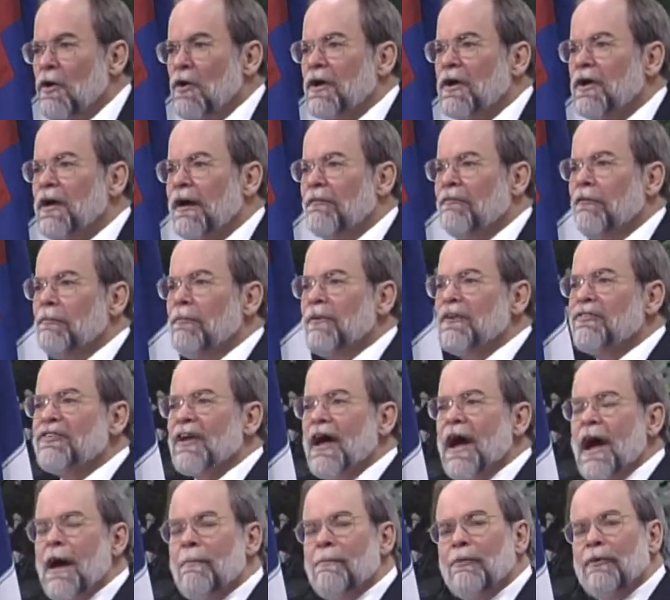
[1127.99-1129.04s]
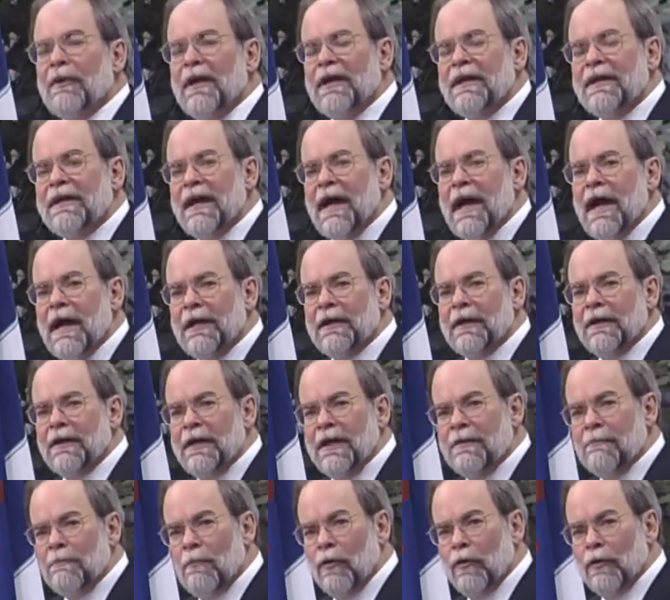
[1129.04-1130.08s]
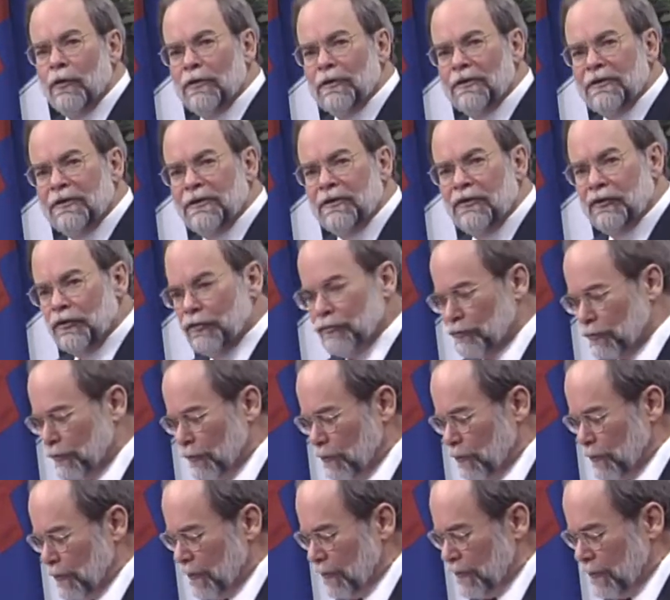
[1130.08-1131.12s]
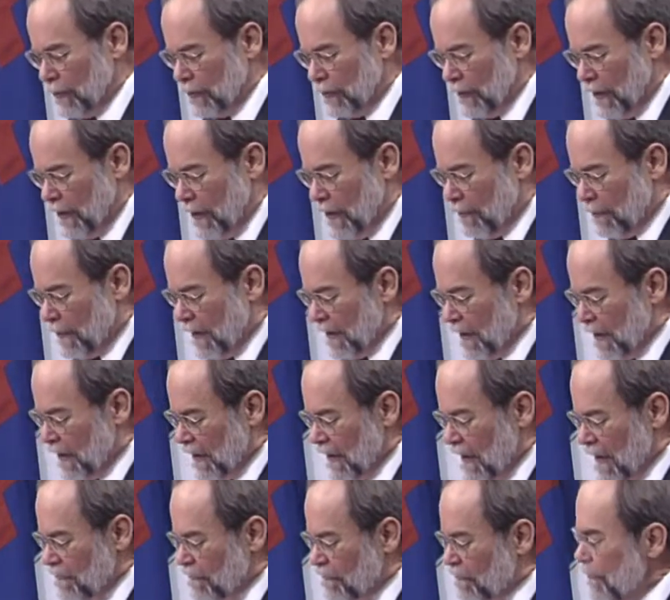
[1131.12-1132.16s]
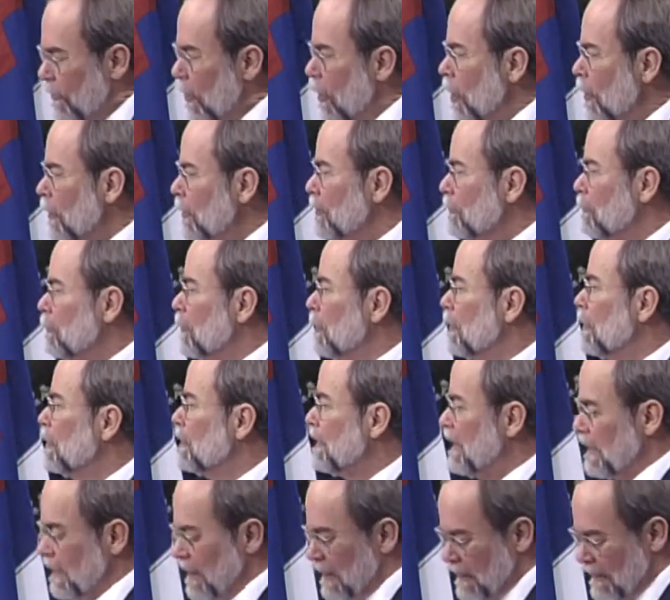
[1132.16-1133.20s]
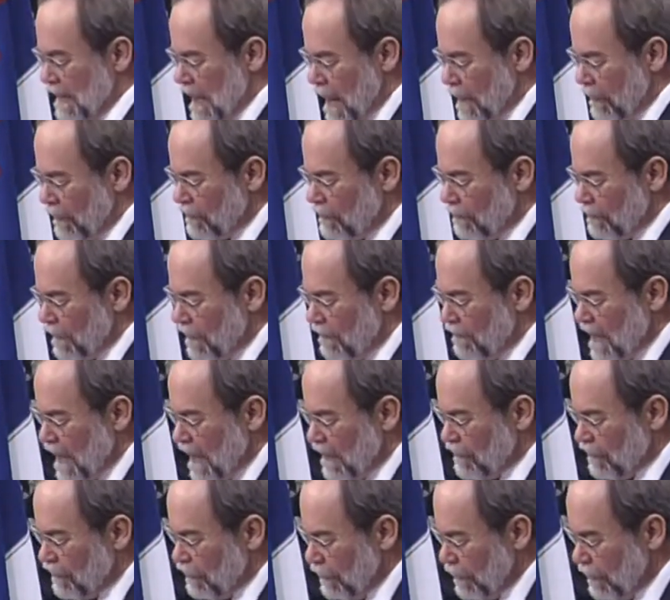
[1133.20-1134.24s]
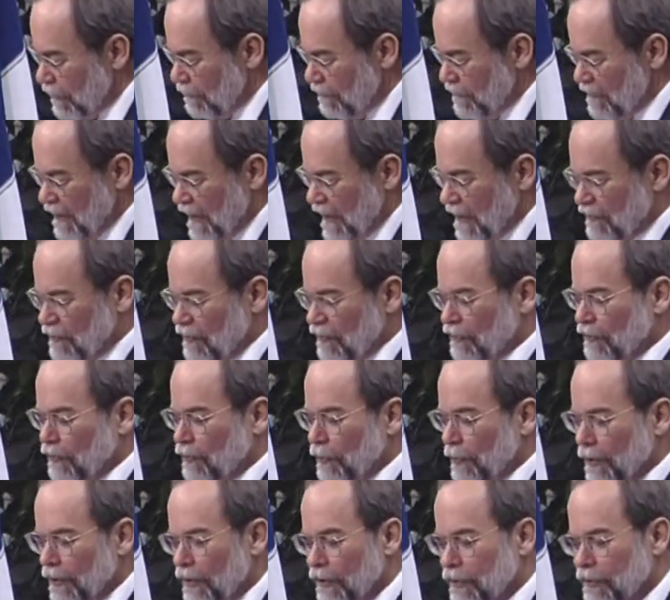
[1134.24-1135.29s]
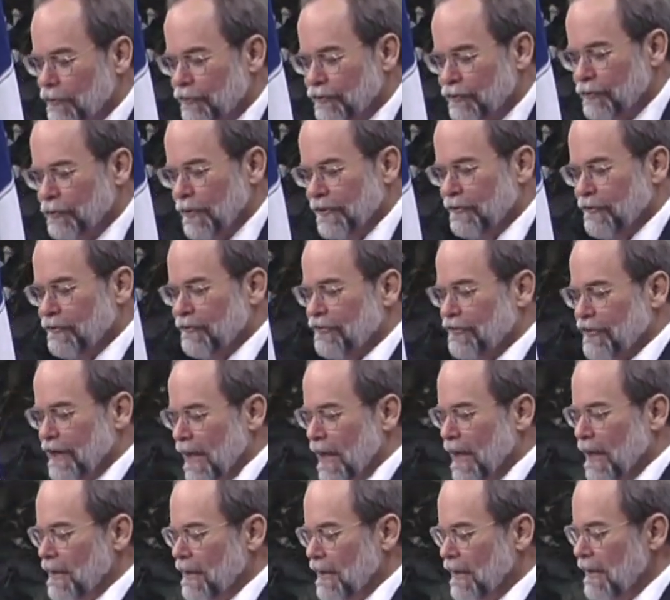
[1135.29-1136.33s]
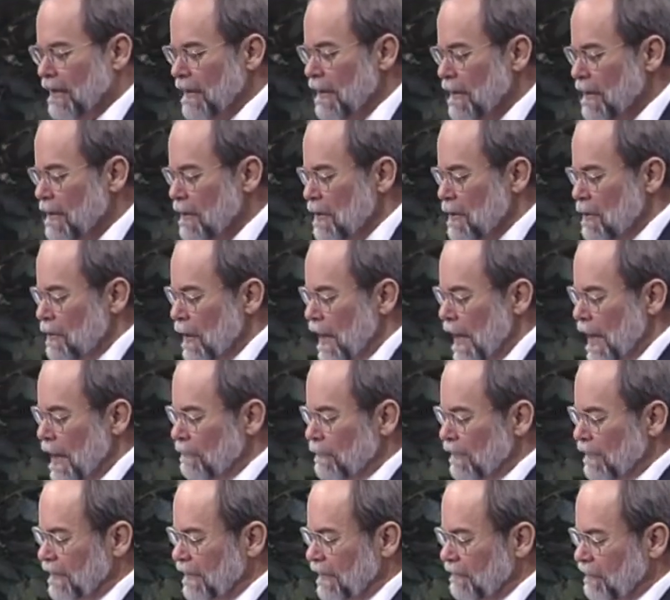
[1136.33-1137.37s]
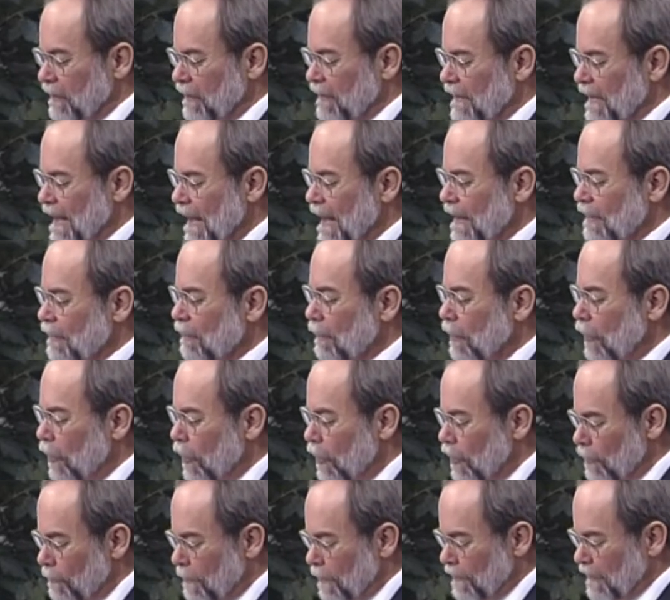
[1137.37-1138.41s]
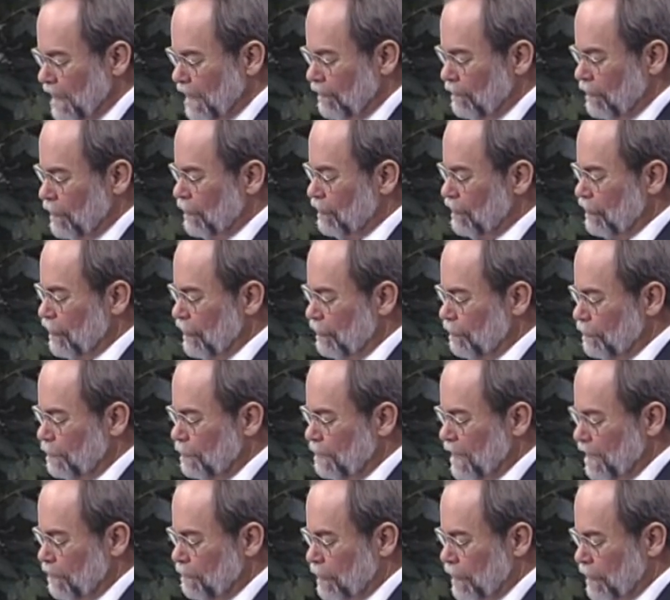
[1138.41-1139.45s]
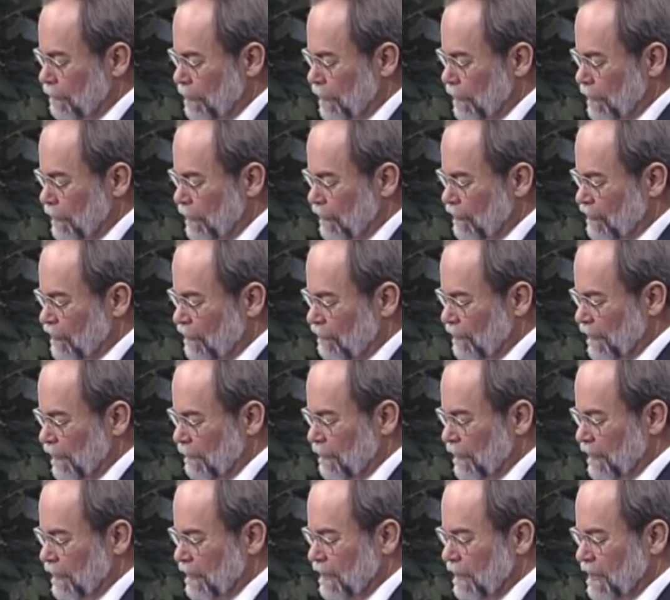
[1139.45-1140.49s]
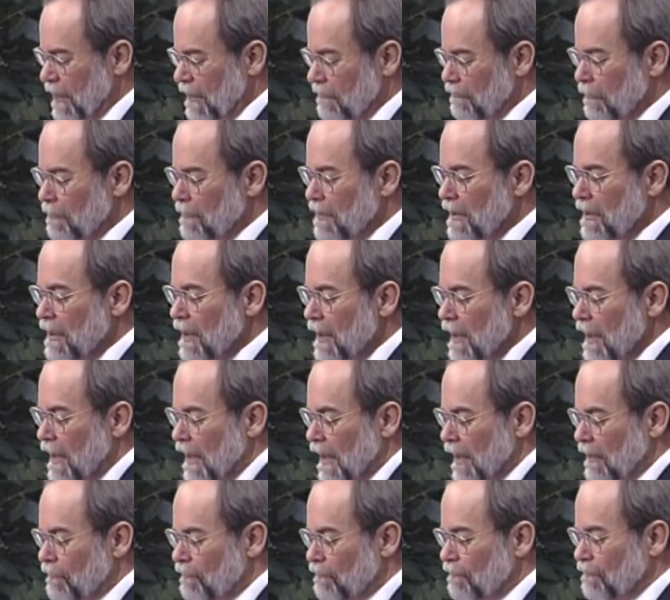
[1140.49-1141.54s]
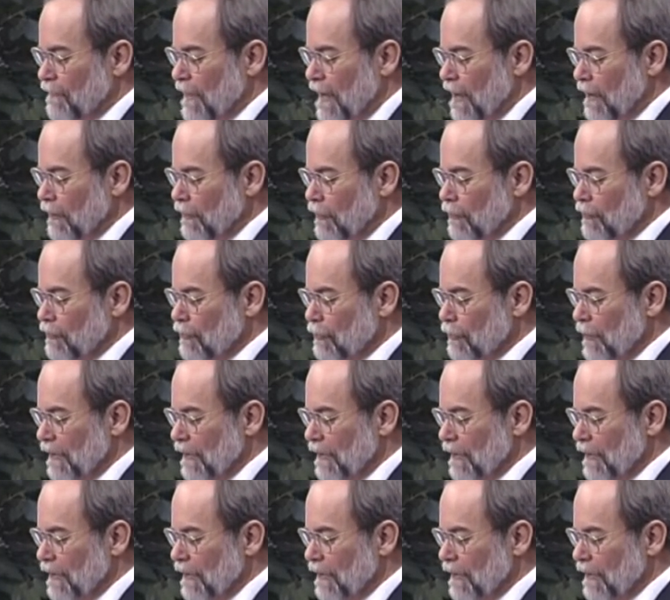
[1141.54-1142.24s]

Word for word: Governments operate not in a morally neutral world, but in a fallen world, and acknowledgement of that circumstance is critical to understanding why I believe that all believers should be proponents of limited government, and failure to